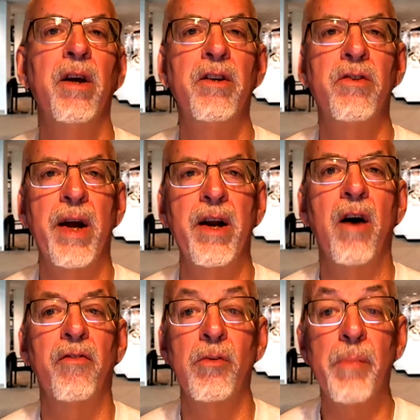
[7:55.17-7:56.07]

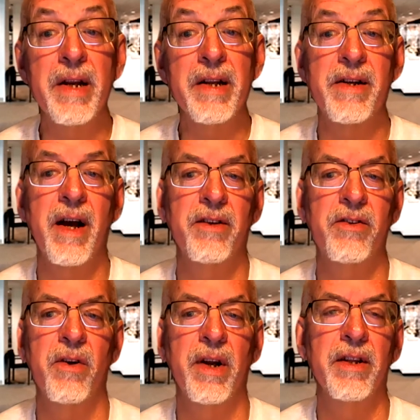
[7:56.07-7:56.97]
trade-offs will be discussed
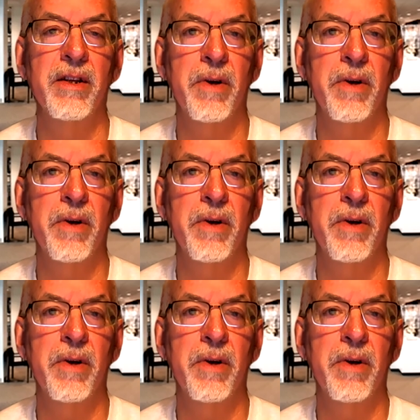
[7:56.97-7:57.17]
during this